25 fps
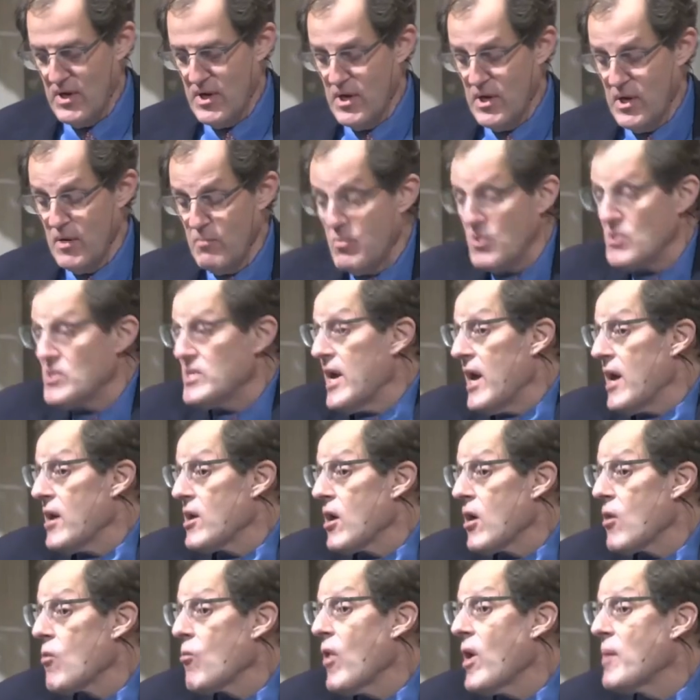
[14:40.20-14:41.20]
Put down
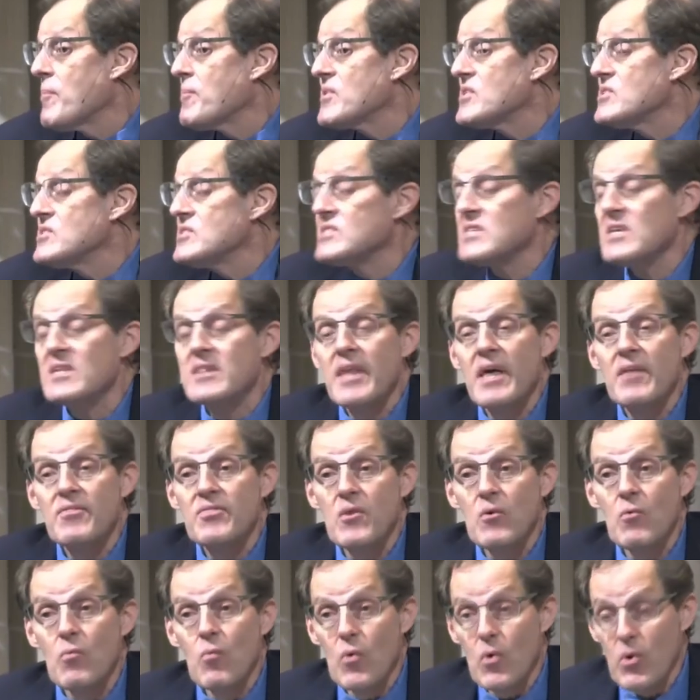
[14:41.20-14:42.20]
our weapons and let the
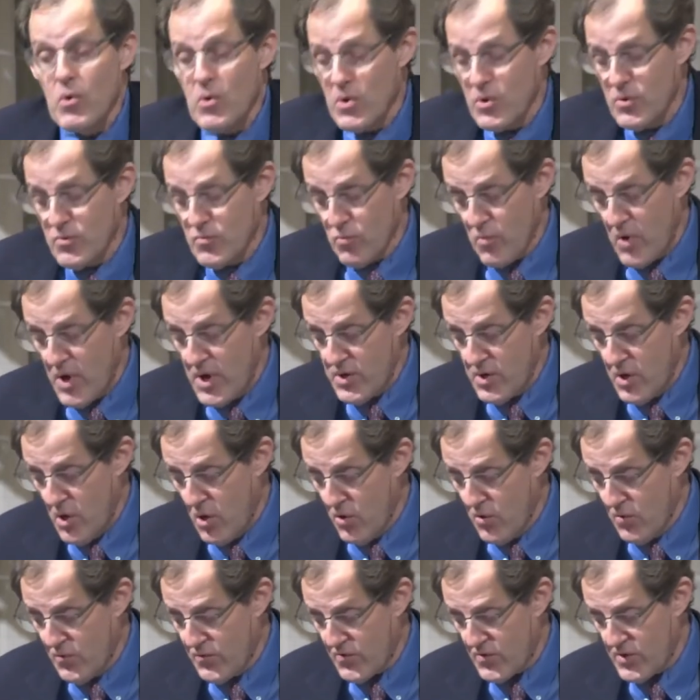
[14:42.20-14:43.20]
world run
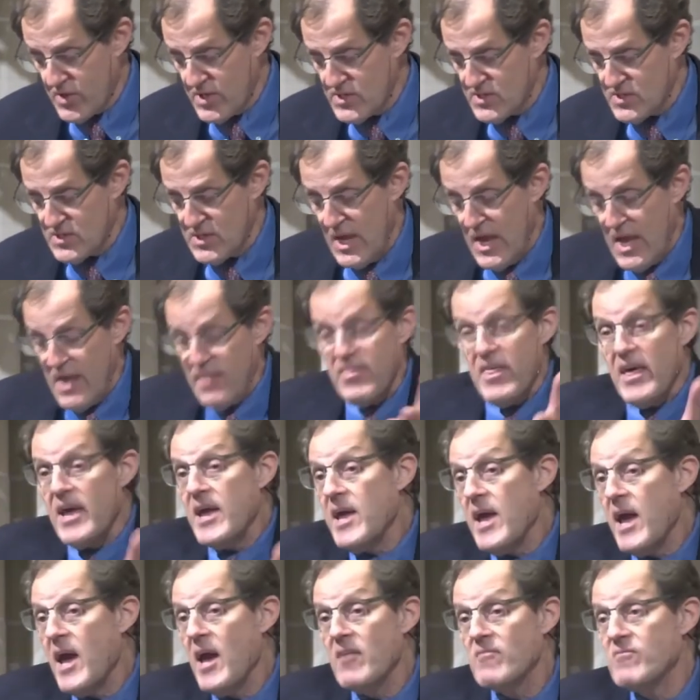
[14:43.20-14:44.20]
over us? They
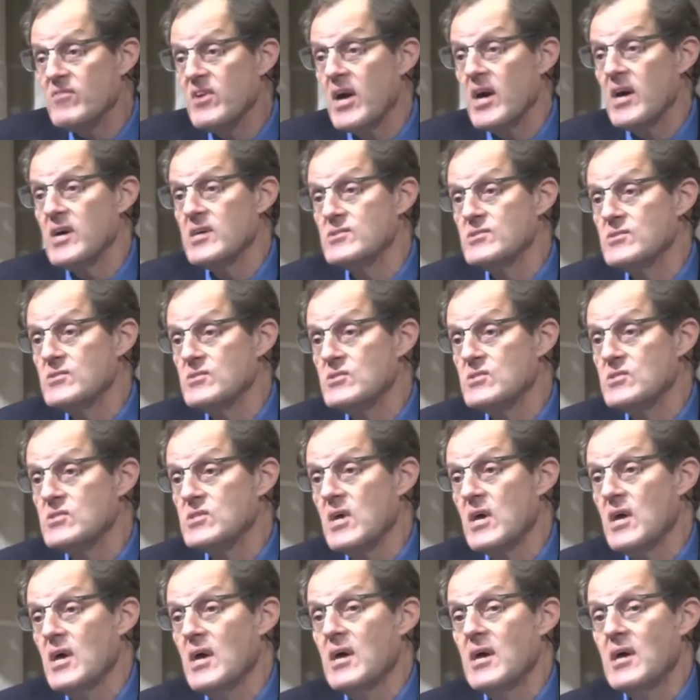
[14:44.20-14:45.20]
have guns,
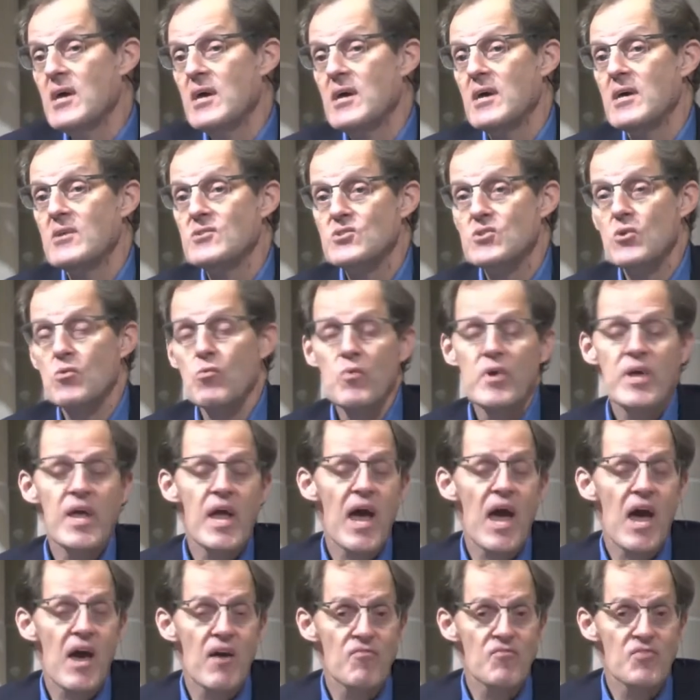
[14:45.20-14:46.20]
and so we
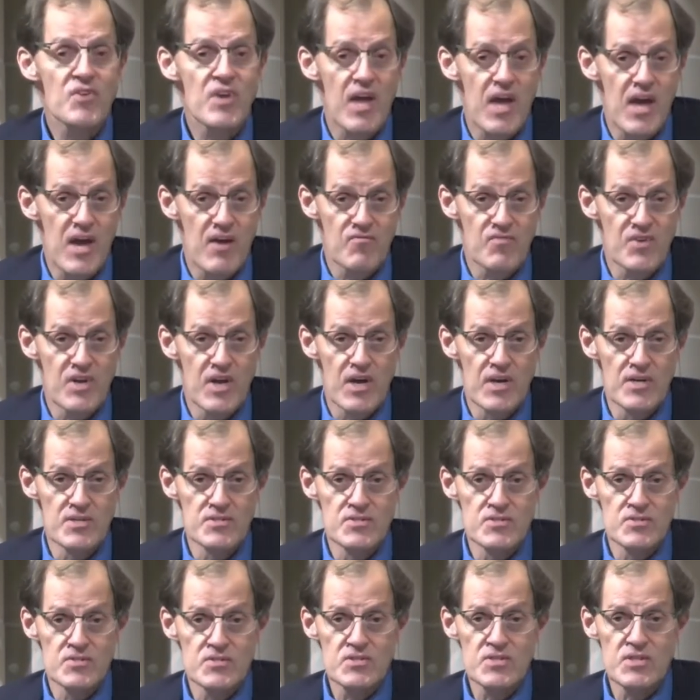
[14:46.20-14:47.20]
have to have
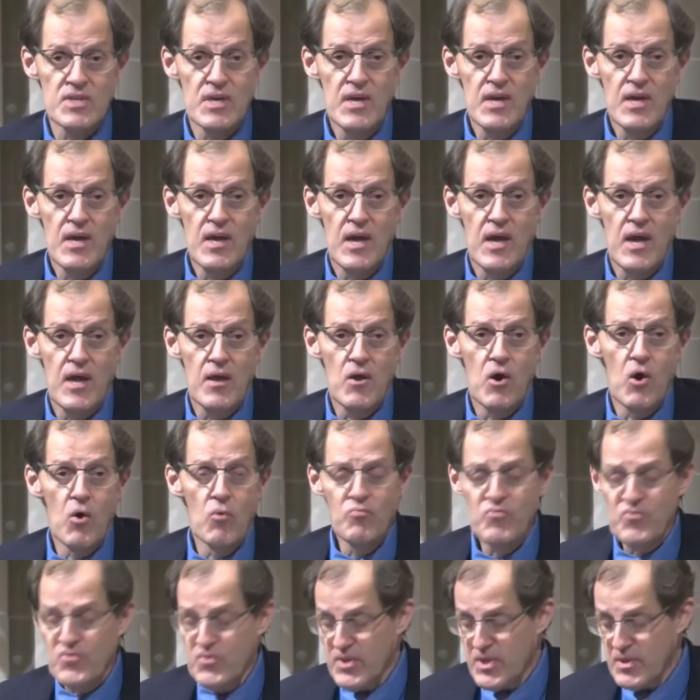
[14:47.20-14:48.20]
guns, and
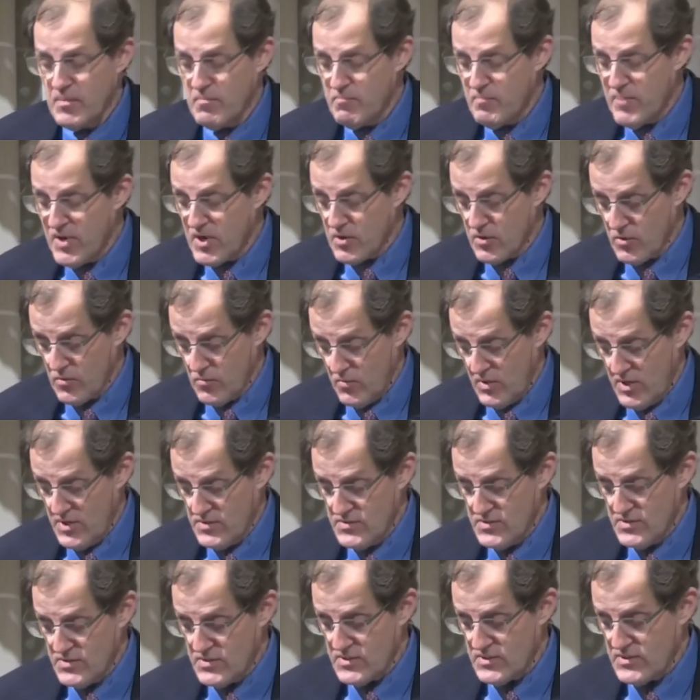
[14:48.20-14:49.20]
hopefully bigger
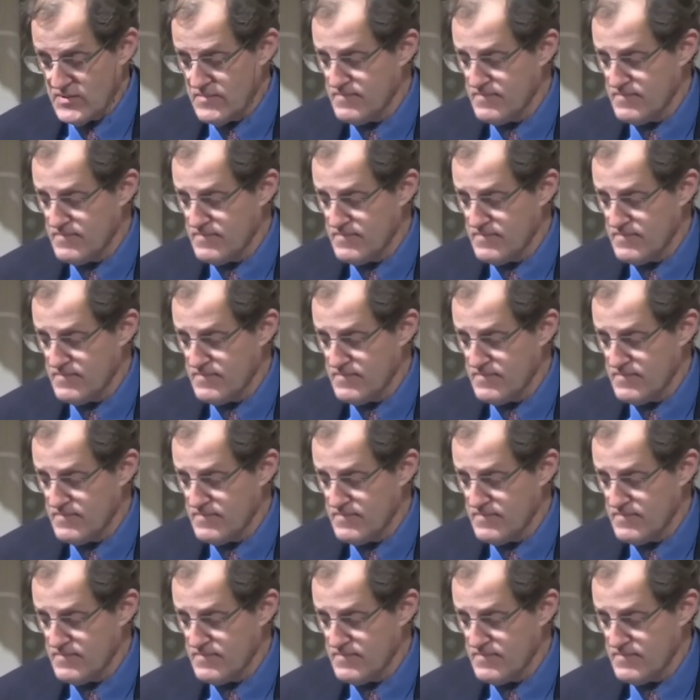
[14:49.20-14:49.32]
ones.